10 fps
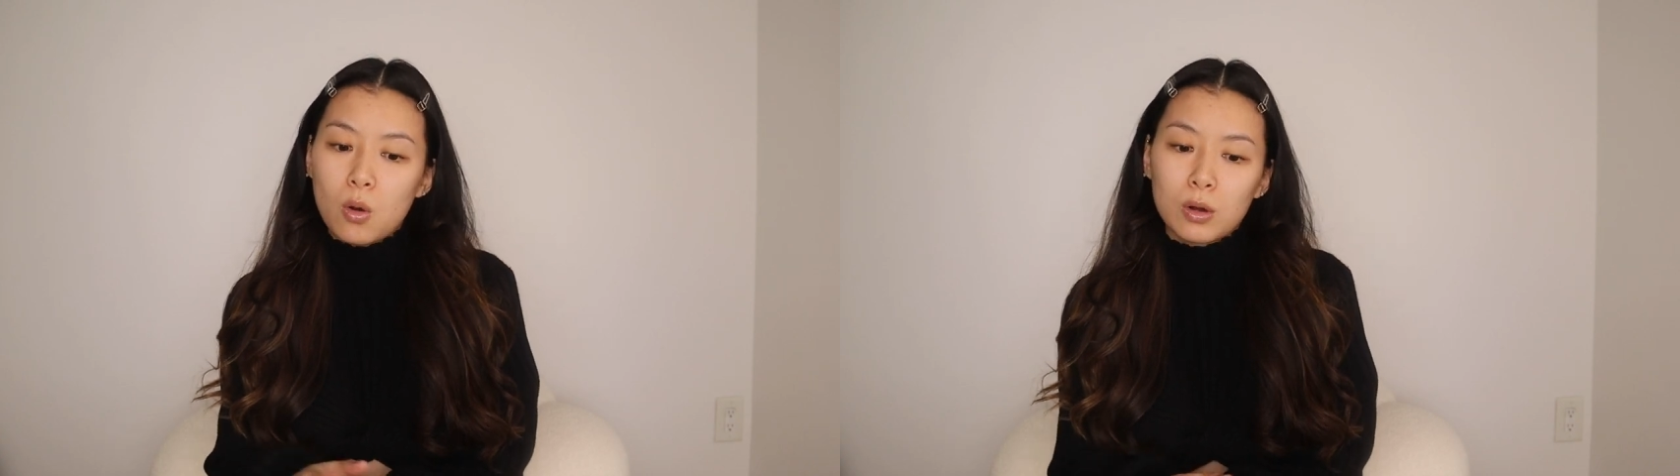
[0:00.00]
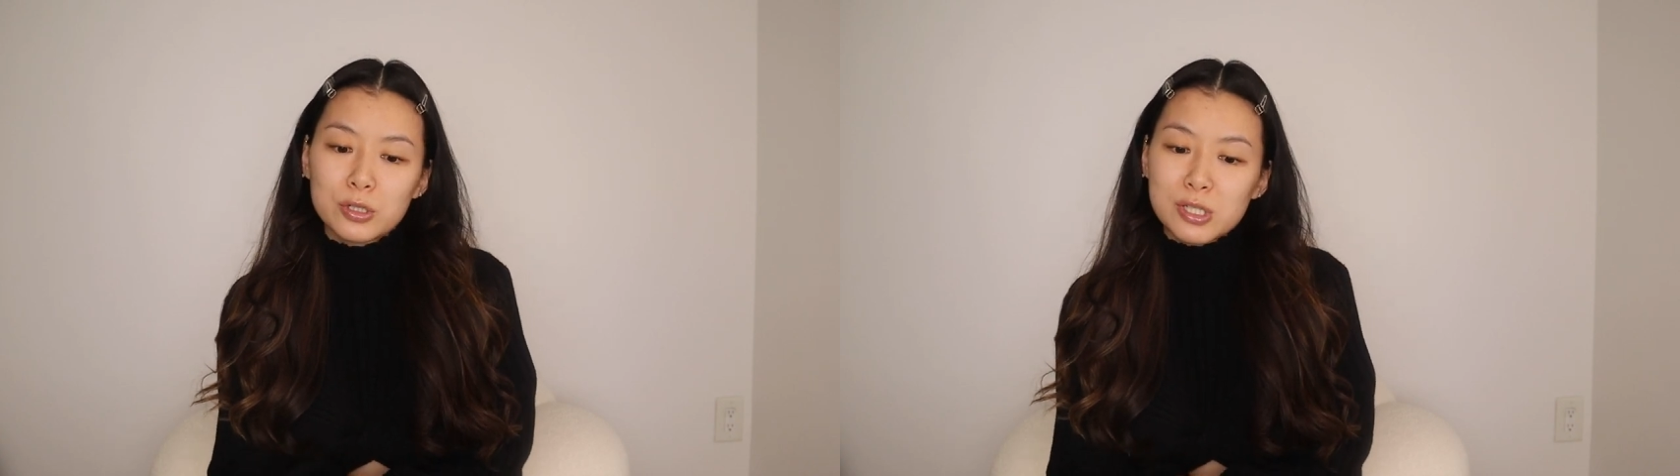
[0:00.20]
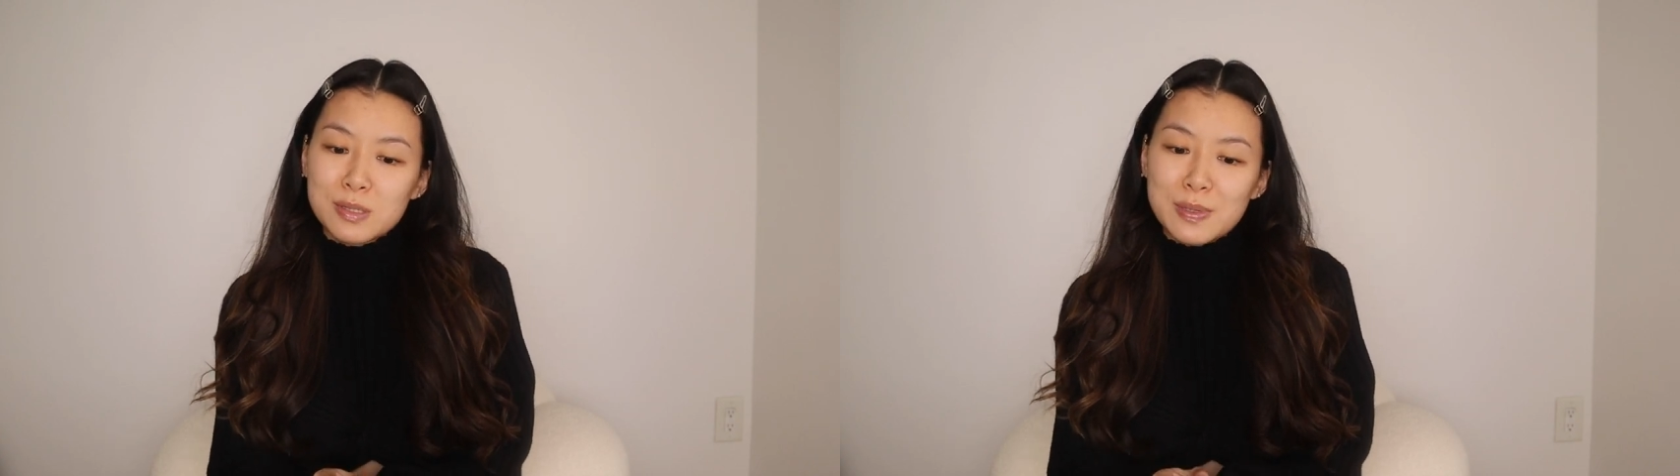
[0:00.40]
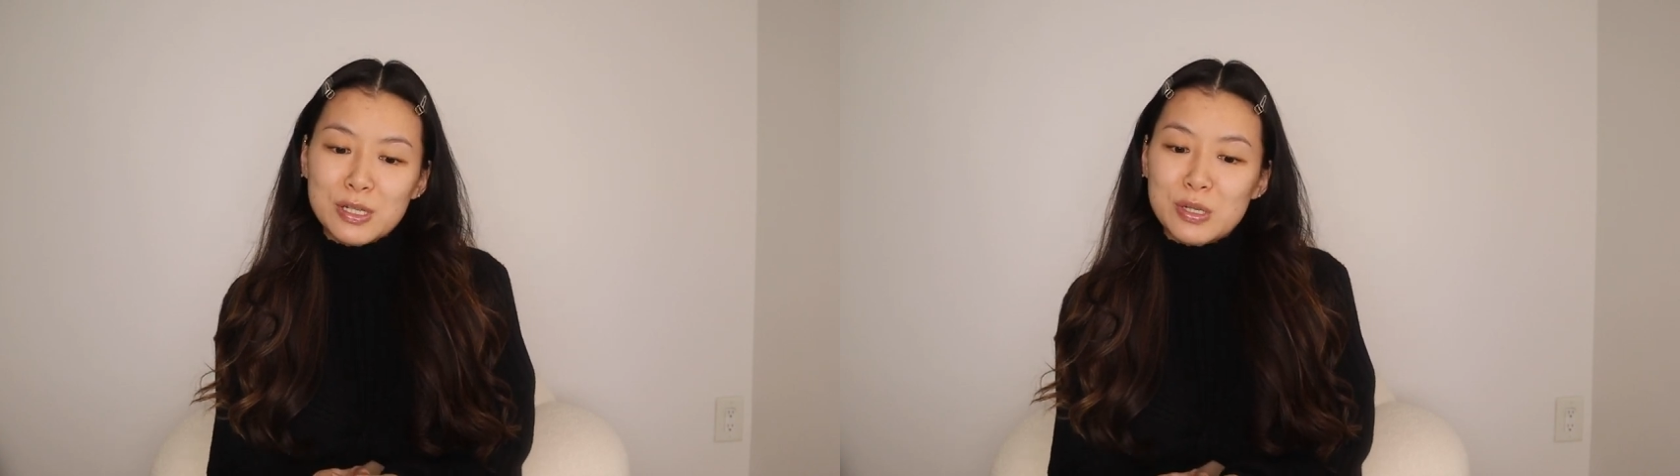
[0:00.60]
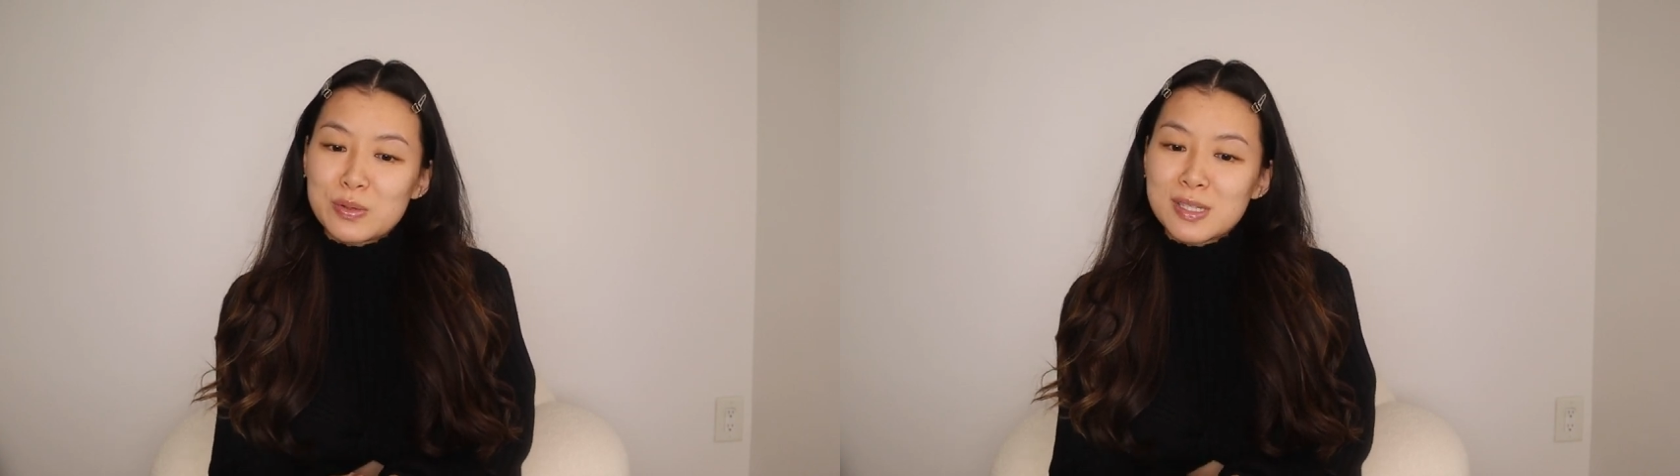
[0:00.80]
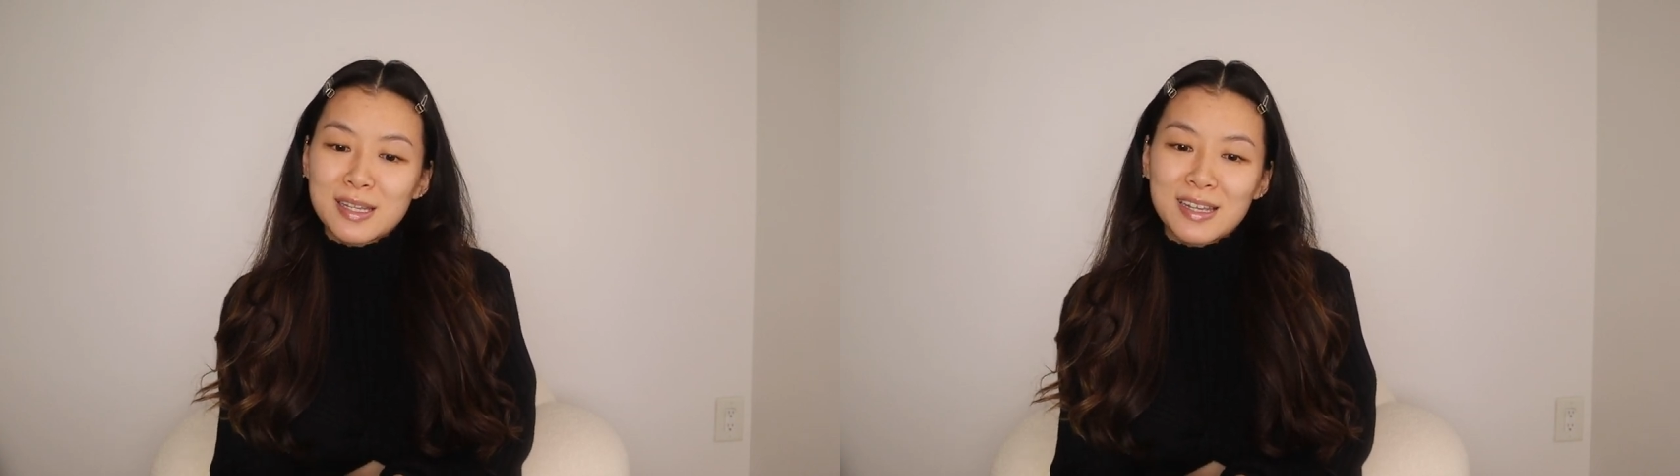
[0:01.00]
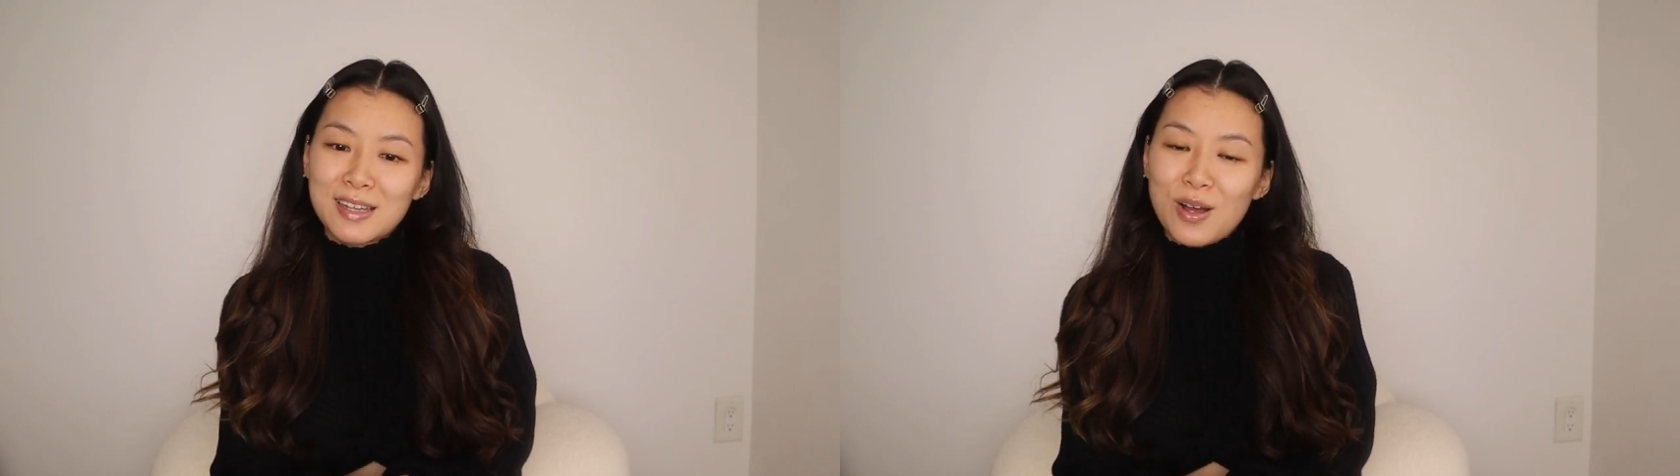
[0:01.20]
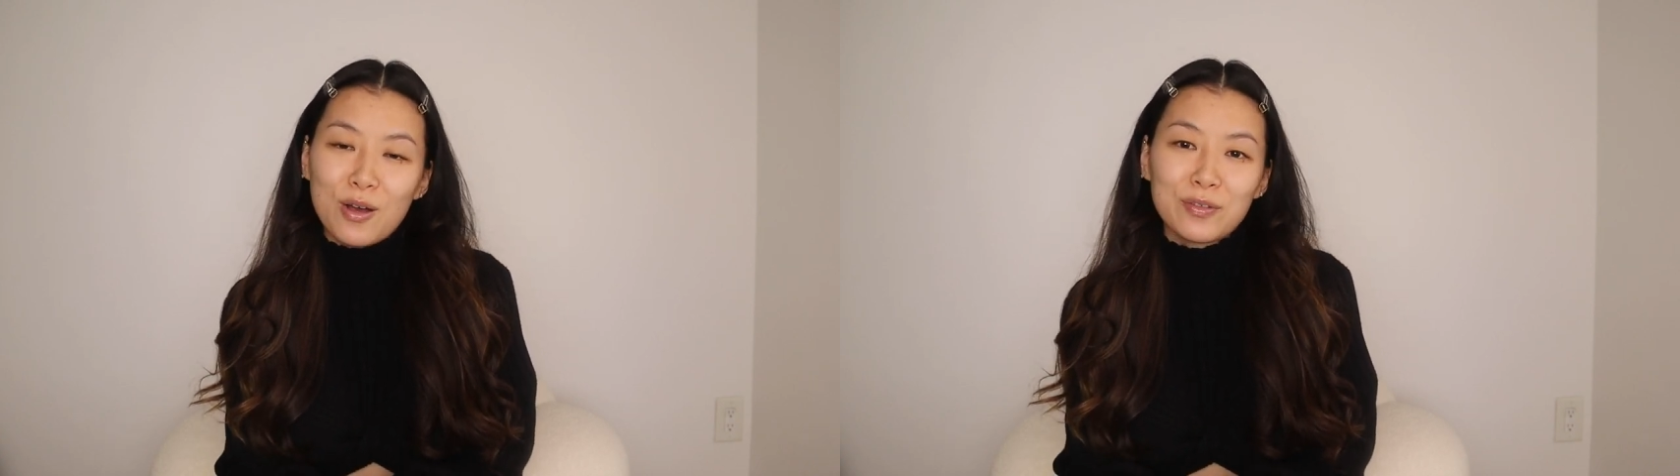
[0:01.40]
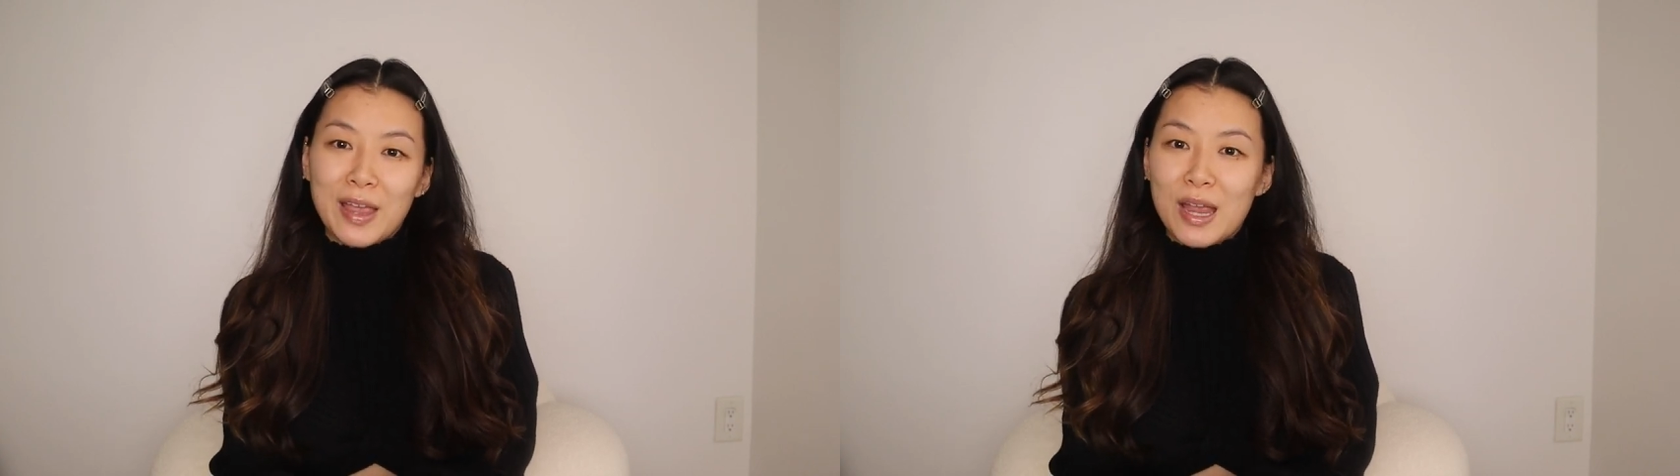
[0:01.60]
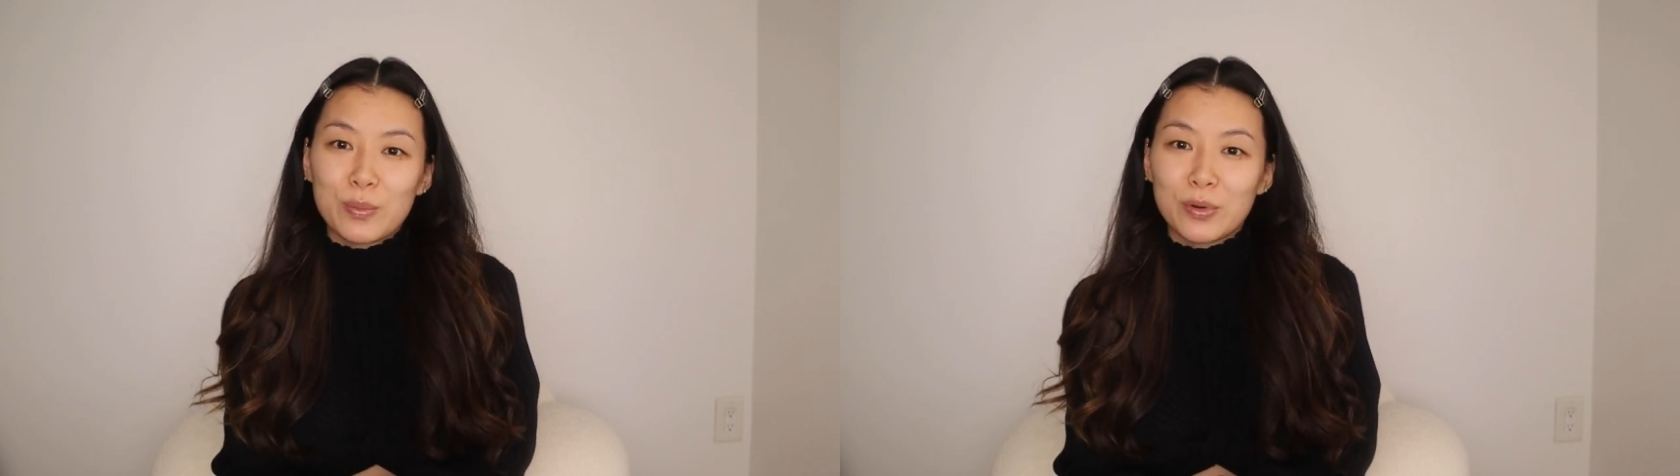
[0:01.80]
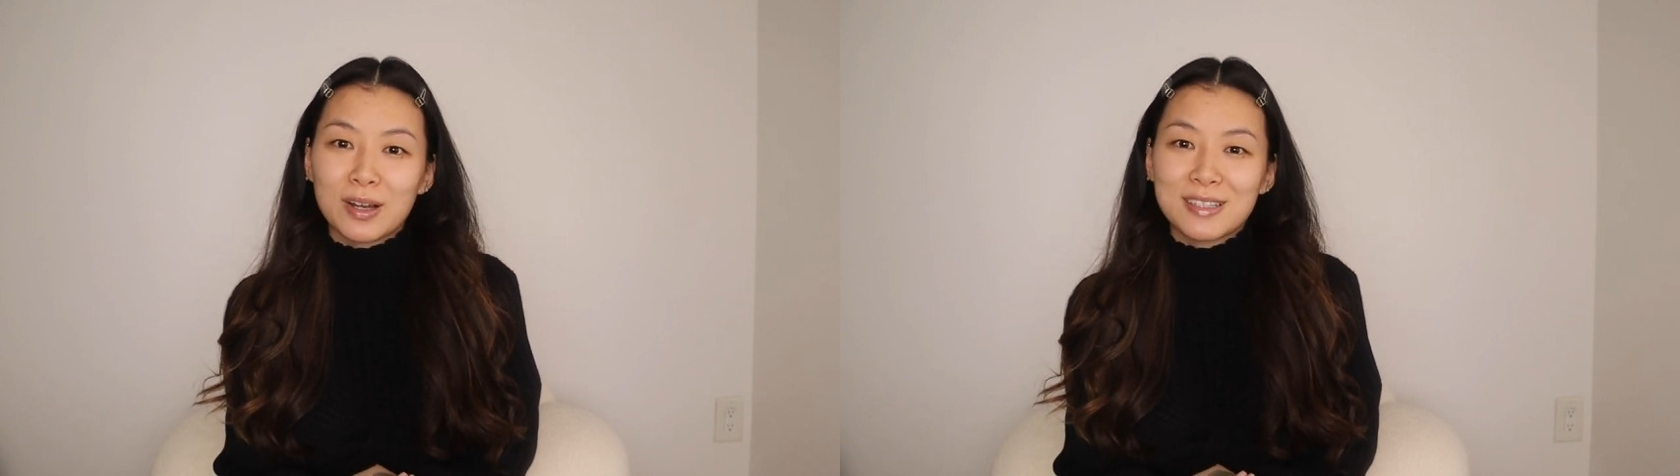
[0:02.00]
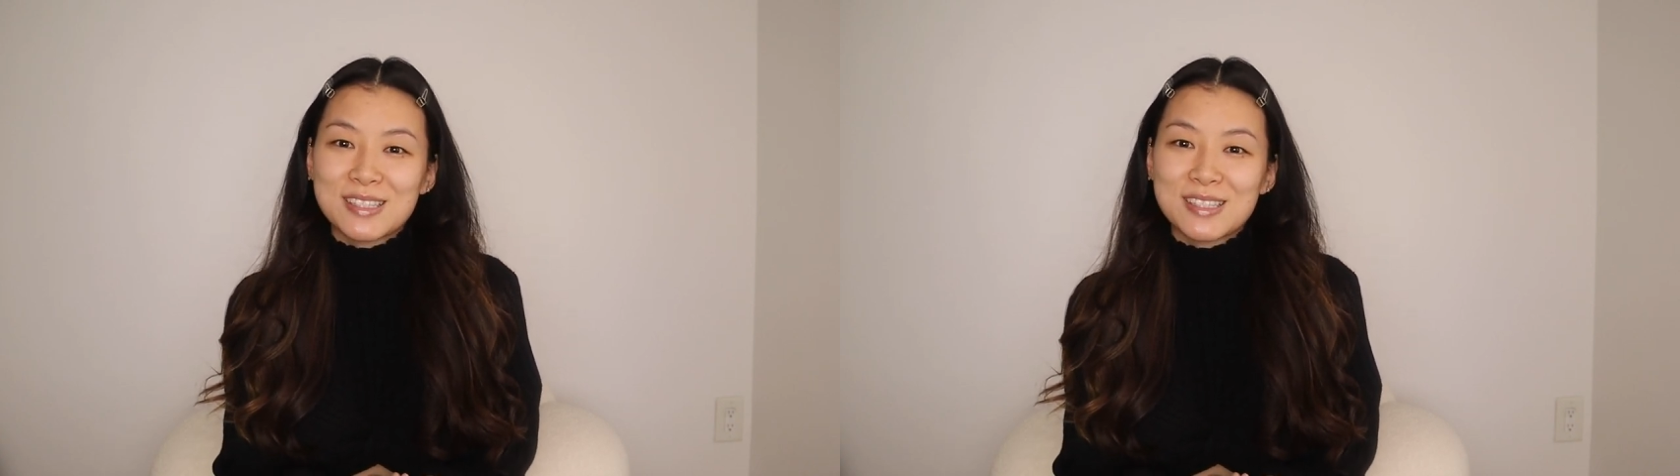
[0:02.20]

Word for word: or just been using it off camera.